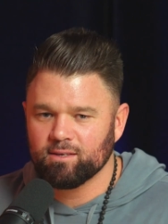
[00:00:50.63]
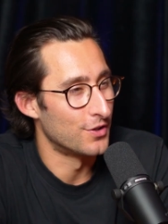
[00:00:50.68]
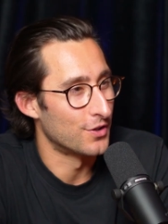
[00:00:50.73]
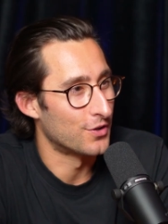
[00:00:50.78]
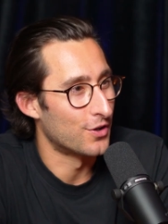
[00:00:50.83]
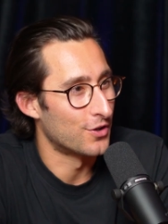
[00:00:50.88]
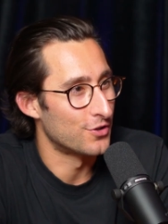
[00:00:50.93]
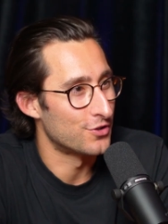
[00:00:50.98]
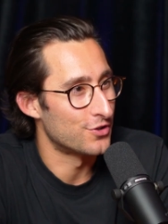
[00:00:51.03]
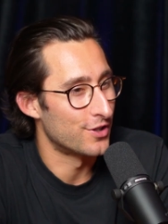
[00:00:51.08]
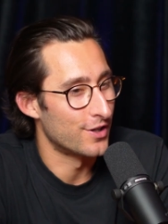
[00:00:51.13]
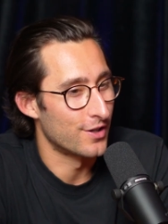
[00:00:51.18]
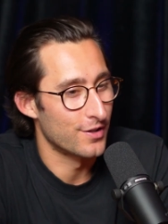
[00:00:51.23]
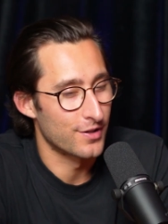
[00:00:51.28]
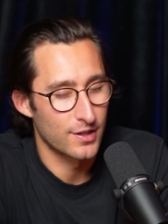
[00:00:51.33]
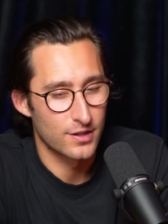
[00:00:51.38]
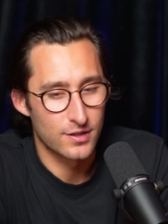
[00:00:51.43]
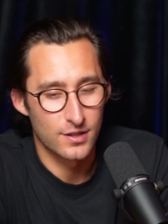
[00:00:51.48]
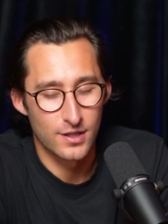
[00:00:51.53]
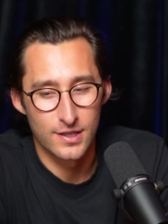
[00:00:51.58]
on the contrary, I
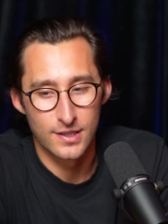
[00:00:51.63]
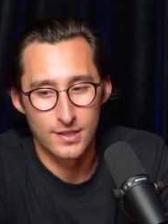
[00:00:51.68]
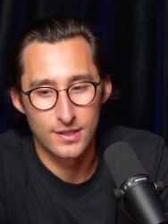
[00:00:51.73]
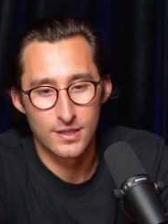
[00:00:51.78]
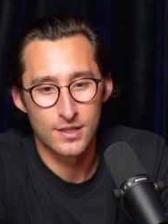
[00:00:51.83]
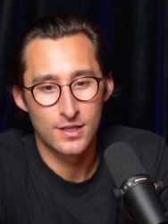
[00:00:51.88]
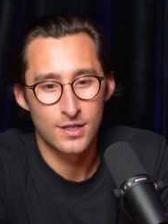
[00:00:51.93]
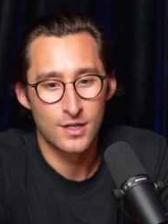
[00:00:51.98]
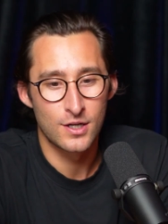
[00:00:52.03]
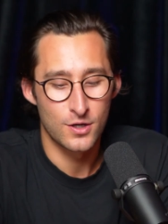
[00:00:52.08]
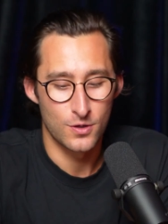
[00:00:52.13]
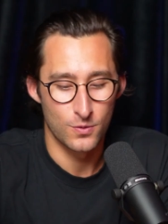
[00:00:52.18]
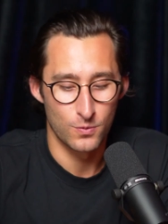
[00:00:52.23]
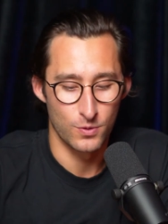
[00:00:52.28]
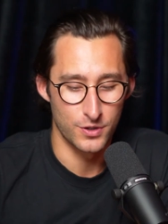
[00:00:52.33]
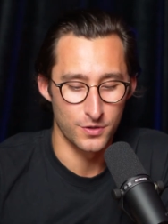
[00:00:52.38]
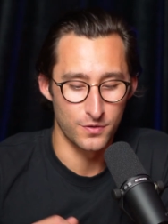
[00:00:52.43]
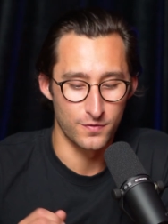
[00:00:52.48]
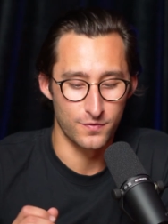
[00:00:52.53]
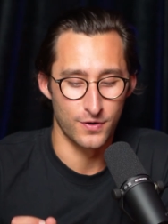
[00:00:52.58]
think like
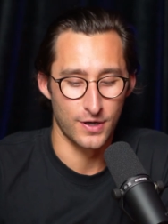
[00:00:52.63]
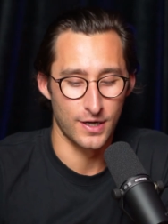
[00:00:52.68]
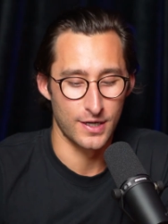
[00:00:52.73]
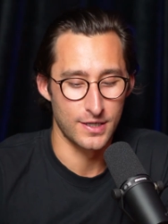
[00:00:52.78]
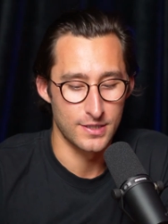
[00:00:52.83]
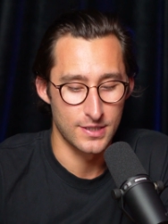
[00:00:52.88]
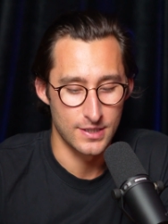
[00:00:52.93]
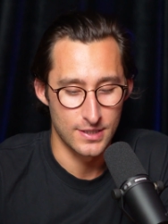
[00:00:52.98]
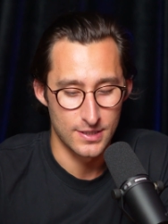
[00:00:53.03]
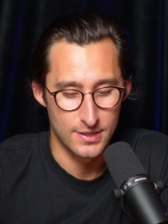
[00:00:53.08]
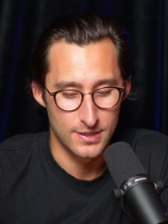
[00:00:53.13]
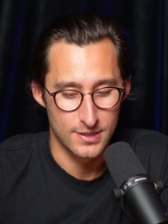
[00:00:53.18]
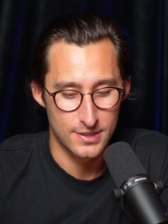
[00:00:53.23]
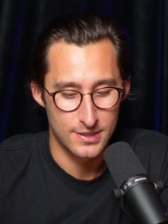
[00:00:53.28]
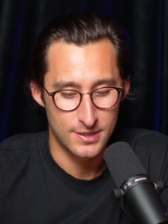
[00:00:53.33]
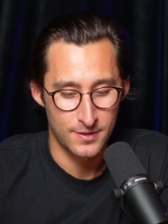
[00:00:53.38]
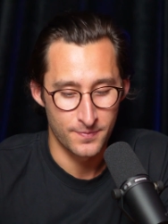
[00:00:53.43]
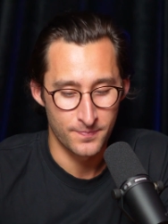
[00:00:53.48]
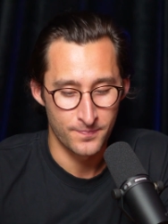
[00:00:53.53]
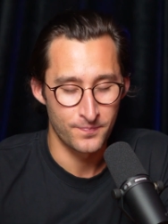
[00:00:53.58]
what you find
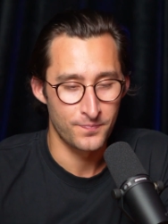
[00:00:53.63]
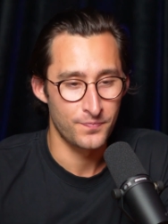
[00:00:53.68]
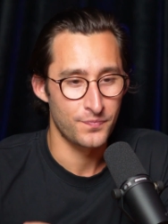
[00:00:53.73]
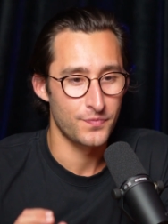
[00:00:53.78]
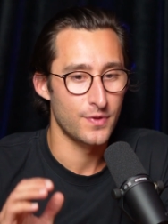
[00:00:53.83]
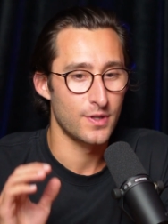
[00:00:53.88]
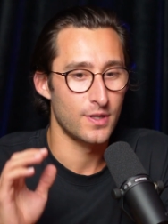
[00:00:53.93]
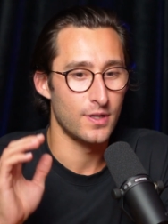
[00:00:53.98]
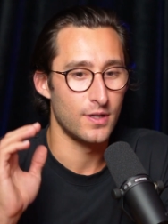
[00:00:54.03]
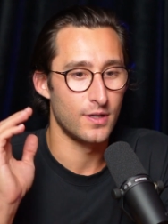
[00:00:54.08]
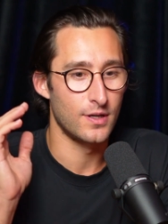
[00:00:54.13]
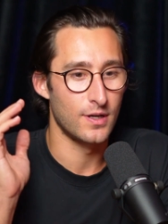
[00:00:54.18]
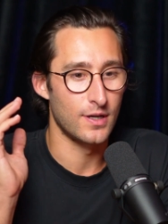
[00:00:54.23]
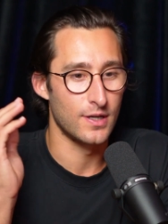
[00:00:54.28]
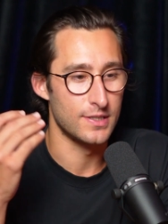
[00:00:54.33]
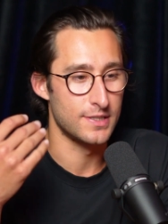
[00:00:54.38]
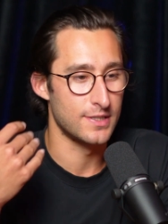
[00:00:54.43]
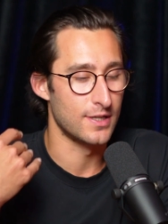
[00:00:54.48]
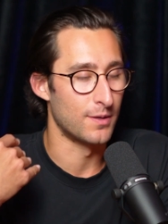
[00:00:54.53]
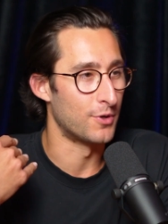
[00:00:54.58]
is,
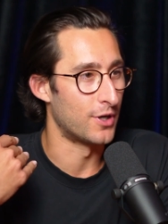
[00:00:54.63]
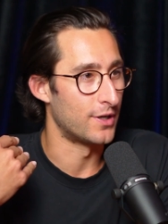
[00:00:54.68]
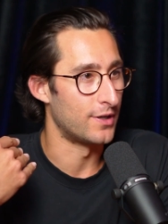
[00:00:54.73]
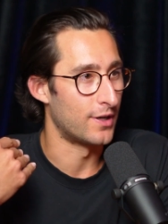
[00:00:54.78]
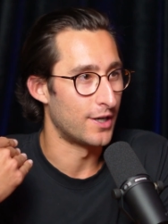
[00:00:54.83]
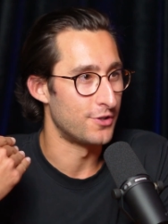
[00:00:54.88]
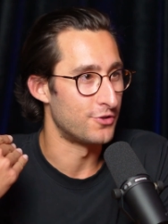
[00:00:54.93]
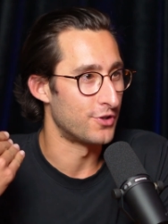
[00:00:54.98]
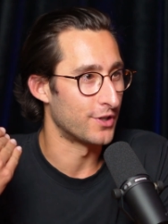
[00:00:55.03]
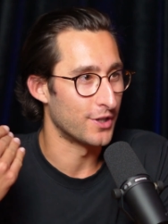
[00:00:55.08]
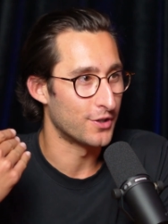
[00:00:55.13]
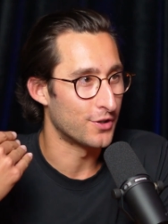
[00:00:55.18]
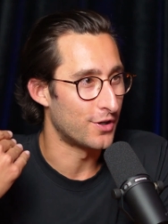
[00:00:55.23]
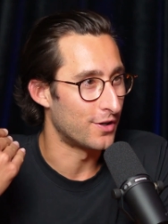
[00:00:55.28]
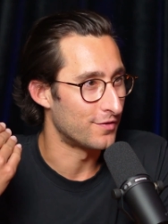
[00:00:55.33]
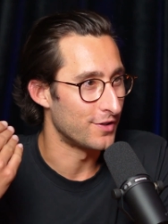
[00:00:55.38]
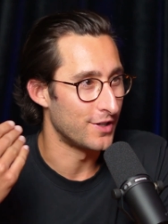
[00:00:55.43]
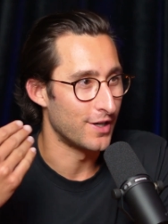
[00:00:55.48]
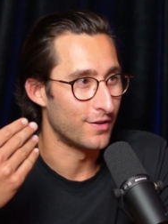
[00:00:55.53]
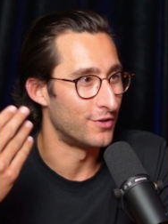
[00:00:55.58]
as someone, I drink a
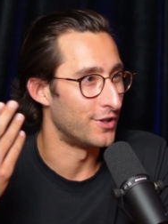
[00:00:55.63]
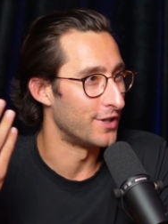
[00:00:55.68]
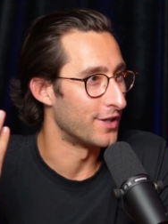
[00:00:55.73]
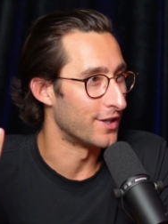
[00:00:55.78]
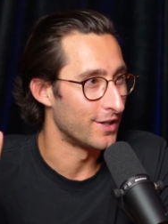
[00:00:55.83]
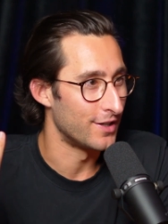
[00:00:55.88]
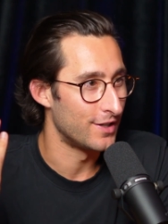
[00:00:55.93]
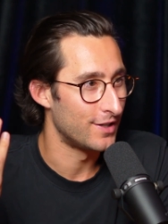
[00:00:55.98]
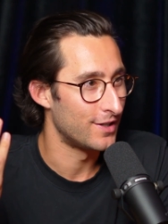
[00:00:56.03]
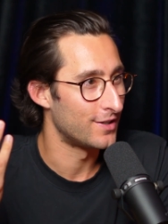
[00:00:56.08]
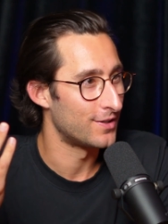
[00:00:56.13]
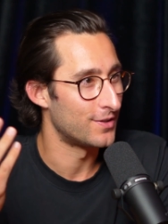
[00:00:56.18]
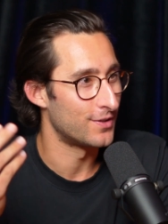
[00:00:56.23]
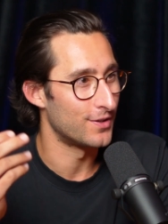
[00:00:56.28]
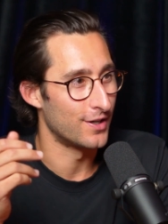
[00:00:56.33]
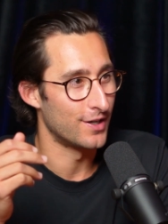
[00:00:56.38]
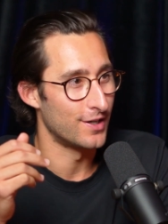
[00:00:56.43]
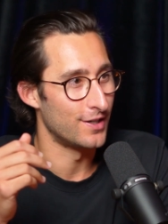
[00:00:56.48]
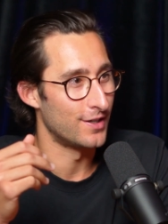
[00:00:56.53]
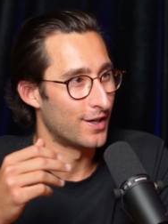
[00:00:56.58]
coffee every day,
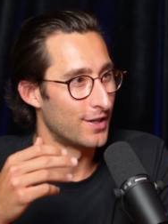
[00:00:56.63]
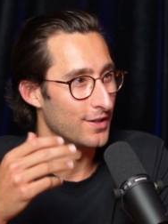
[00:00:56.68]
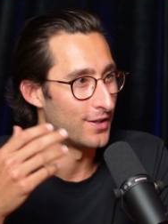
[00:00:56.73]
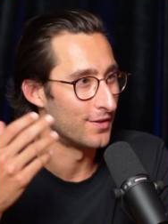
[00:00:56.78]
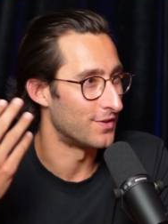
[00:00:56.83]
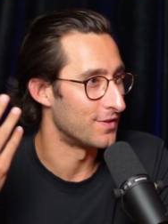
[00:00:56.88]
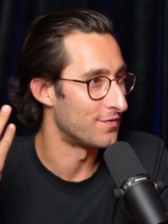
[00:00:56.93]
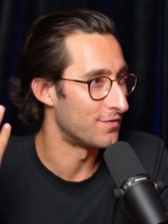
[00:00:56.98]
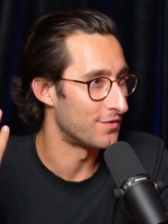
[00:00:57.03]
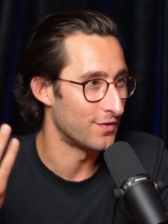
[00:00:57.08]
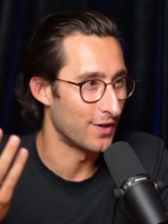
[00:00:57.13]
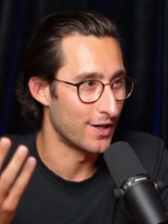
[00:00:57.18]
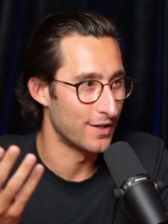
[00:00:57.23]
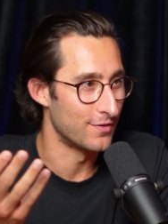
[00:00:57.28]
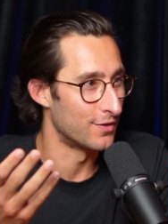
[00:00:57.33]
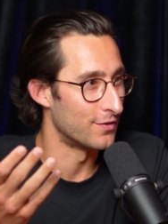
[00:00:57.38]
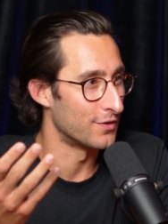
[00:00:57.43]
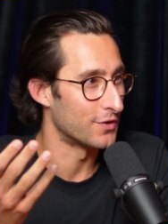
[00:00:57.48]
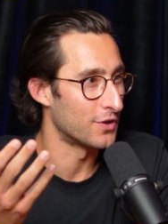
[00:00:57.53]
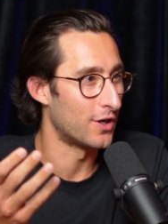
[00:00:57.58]
right? I love the
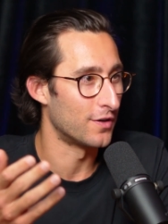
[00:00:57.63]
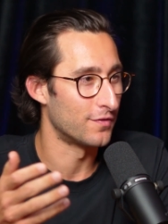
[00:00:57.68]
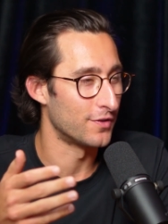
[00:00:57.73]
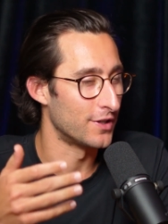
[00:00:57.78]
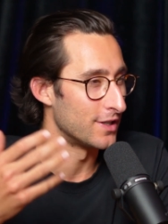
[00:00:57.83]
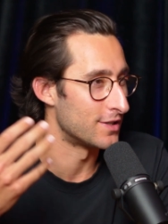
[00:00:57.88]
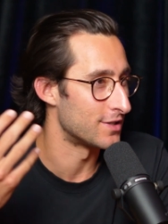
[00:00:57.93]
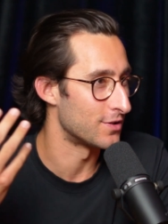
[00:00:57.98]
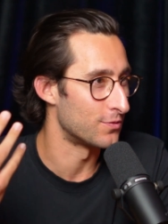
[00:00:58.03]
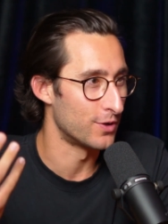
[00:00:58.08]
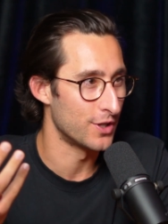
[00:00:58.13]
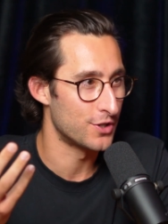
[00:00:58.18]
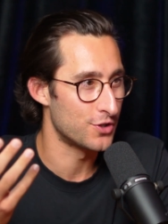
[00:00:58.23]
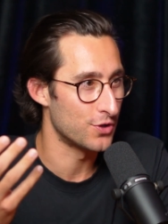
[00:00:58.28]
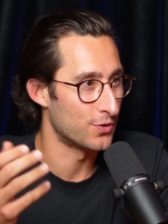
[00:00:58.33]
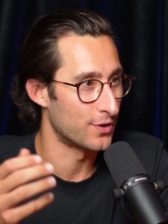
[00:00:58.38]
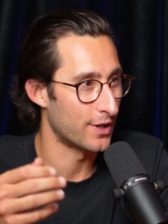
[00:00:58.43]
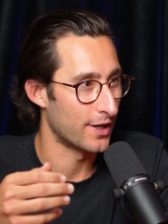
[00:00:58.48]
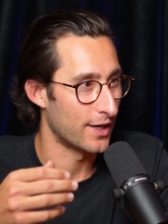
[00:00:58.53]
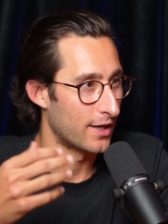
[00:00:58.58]
flavor of a coffee. It's a
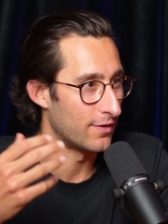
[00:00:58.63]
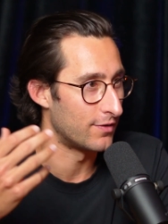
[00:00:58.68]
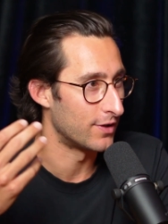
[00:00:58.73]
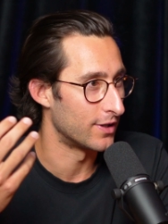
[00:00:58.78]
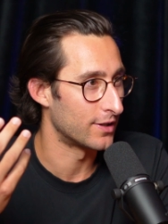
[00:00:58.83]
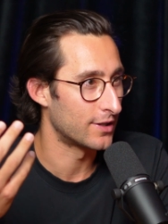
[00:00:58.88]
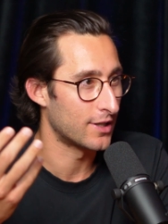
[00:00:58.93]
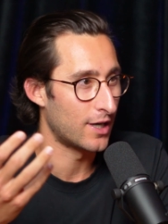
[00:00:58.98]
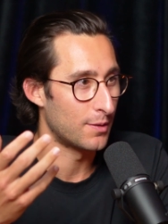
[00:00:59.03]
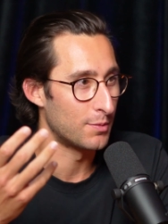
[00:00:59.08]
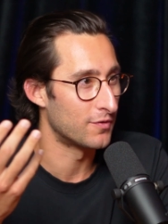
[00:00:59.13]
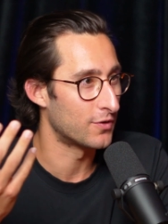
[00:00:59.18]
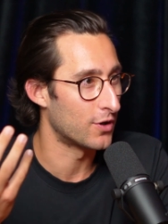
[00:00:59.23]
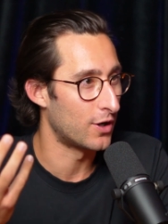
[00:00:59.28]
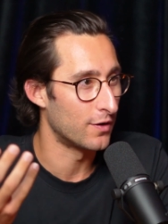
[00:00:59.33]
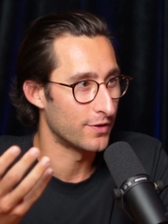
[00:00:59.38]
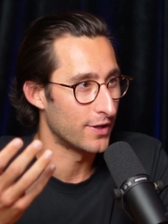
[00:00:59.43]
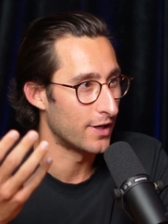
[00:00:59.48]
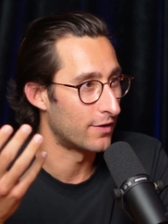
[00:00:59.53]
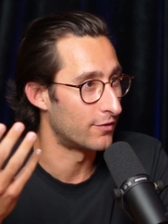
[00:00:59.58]
ritual, and I have a cup of
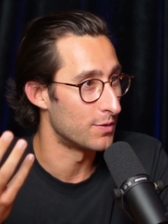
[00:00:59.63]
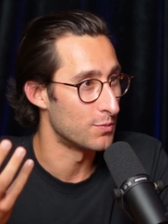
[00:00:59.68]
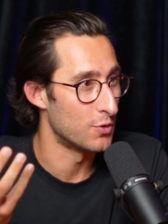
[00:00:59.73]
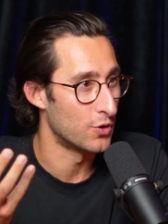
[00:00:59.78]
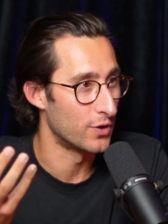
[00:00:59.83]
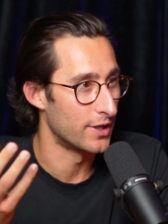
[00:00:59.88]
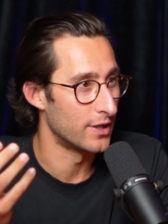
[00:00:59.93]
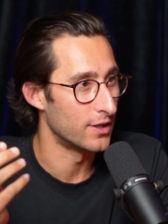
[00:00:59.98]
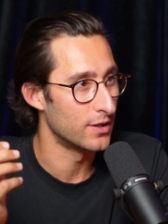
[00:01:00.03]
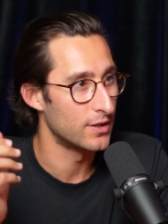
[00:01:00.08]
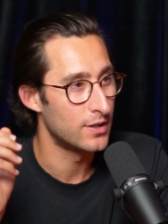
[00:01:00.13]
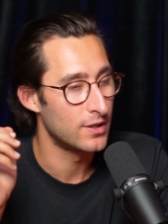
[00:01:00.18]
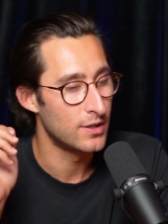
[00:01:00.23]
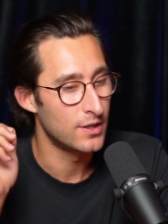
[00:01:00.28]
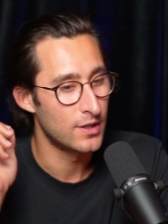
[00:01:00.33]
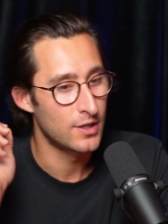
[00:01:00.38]
coffee every morning.